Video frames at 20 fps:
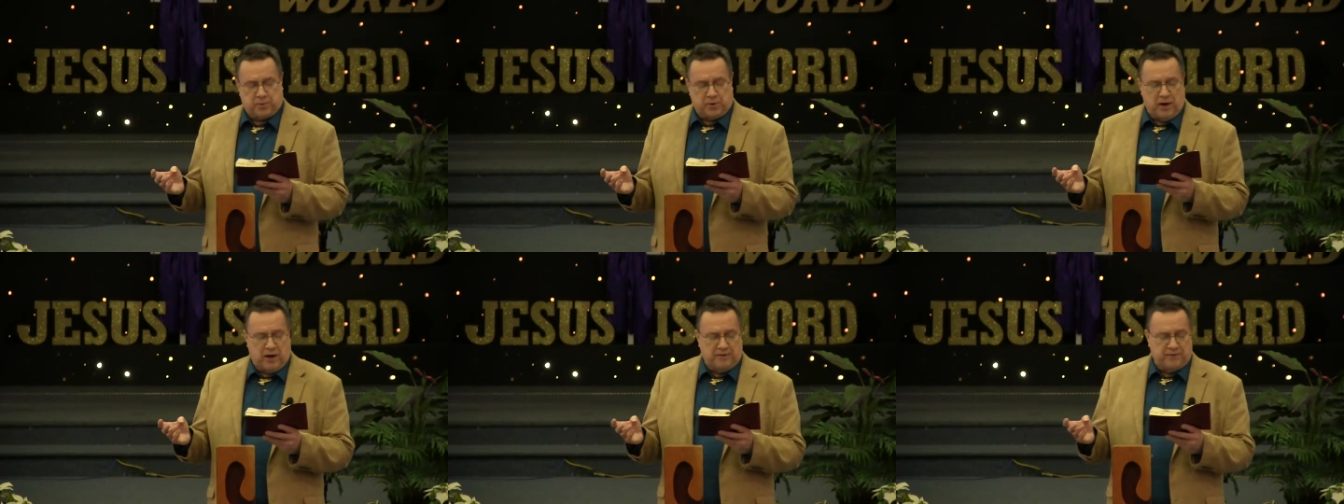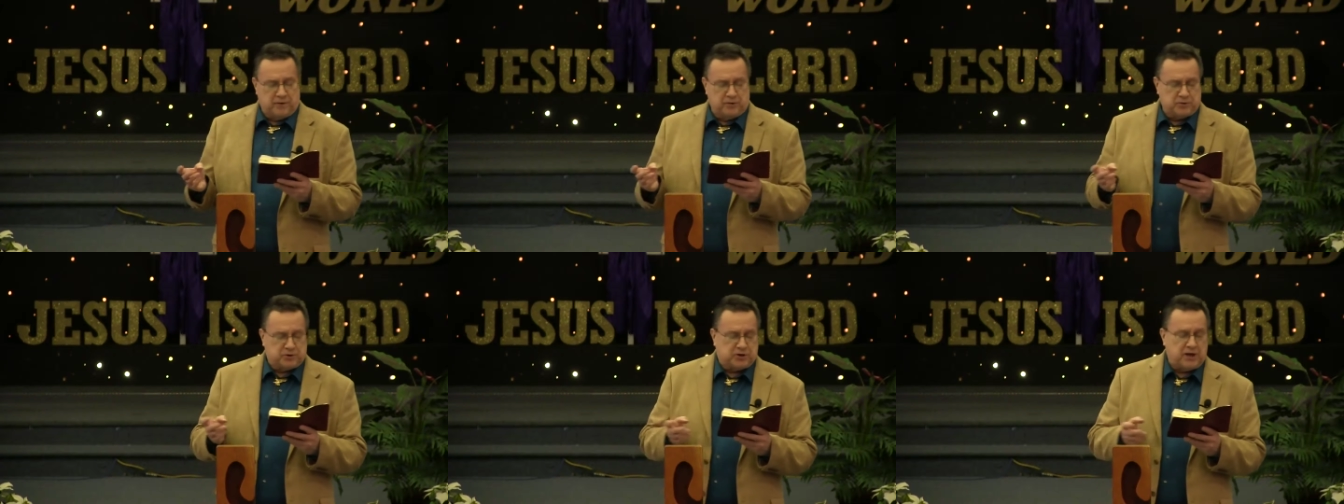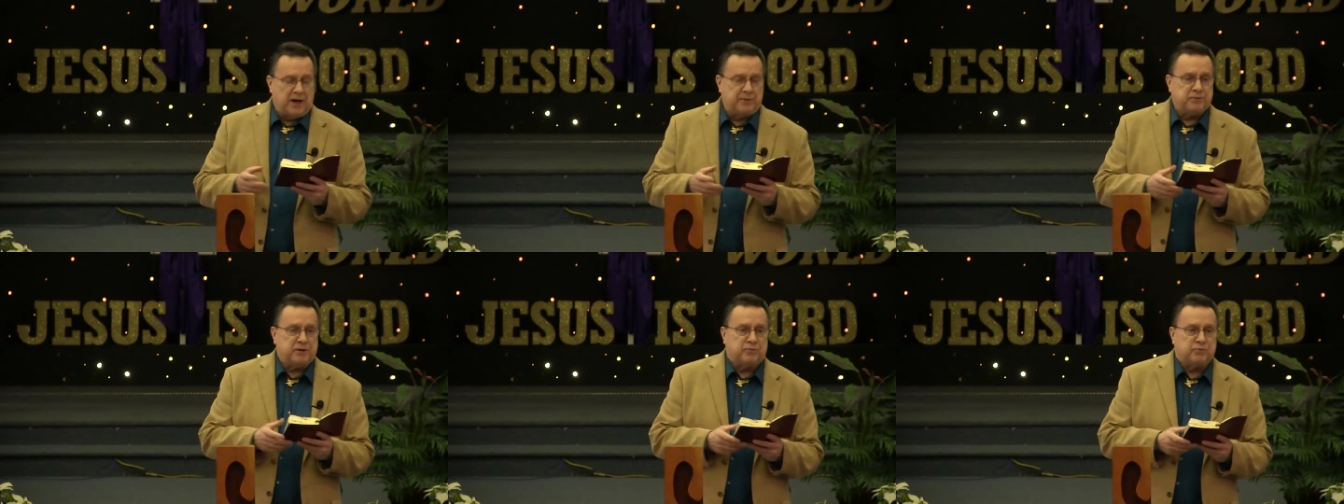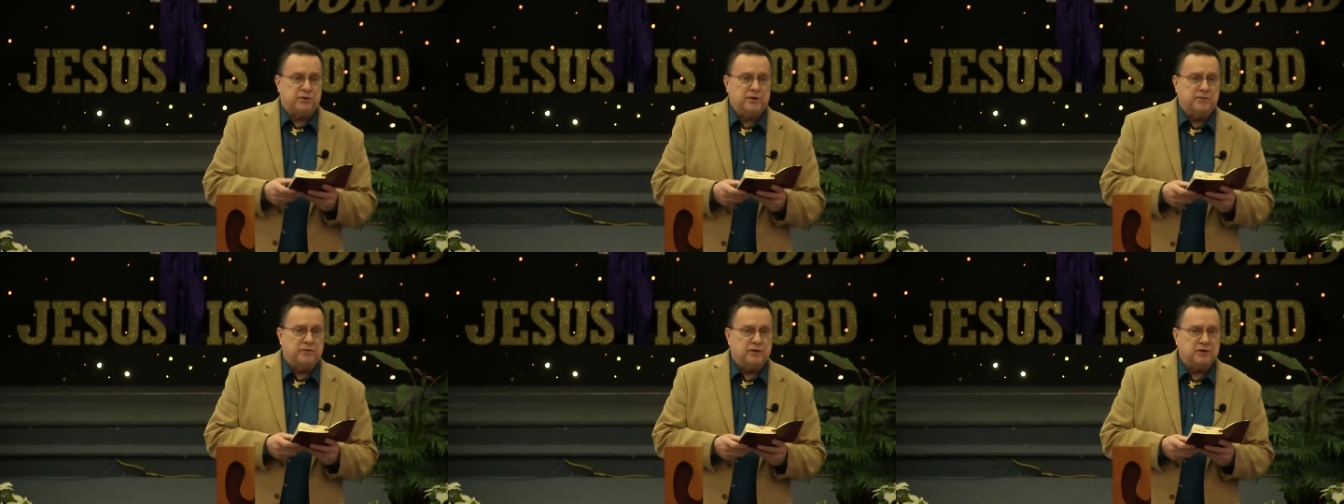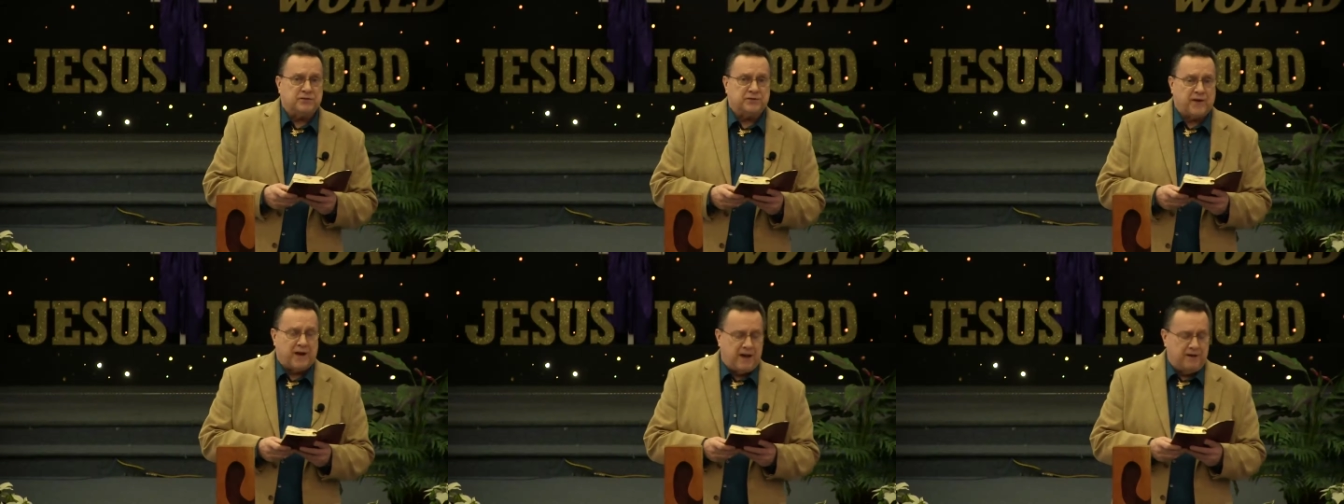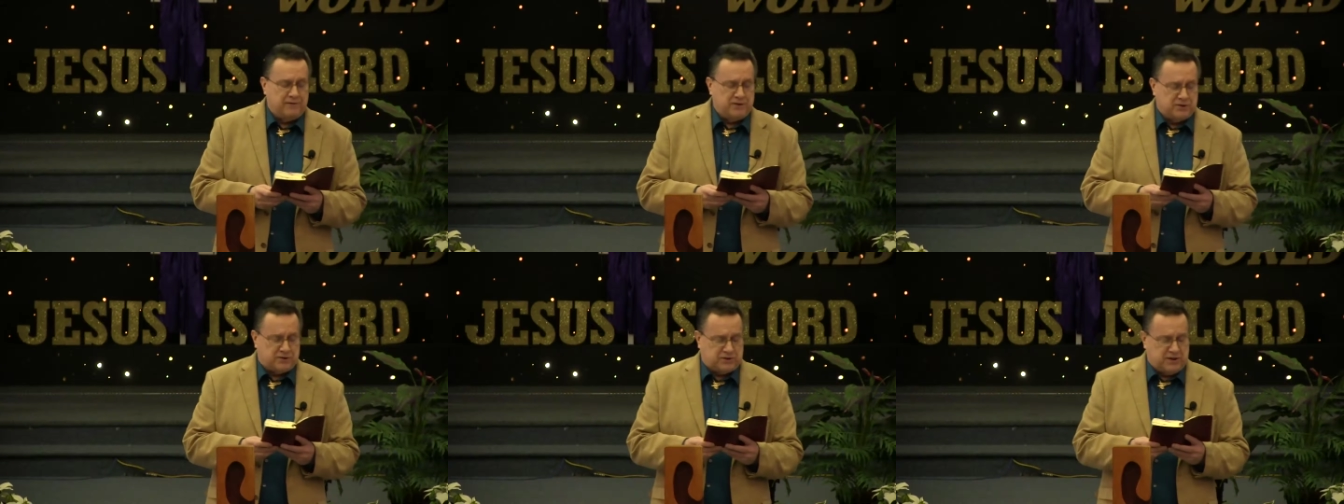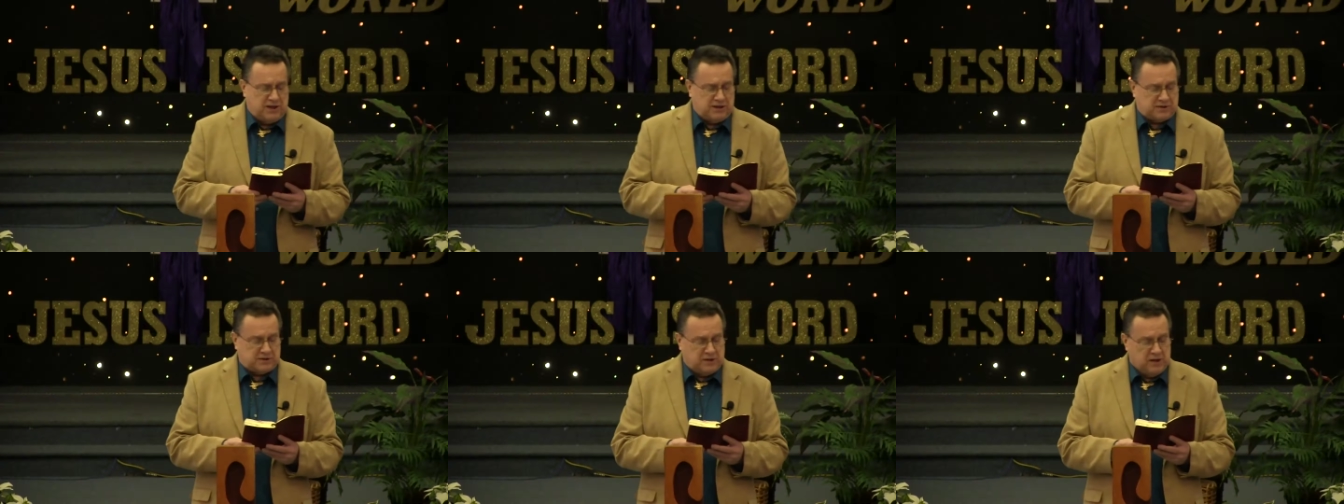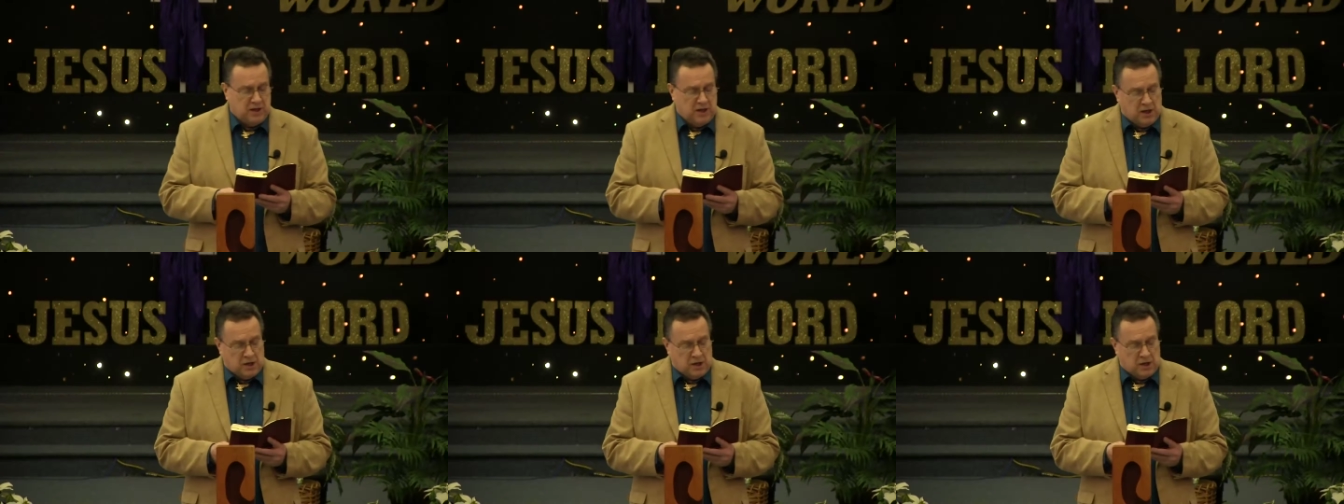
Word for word: Proverbs chapter 3, verse 5 and 6.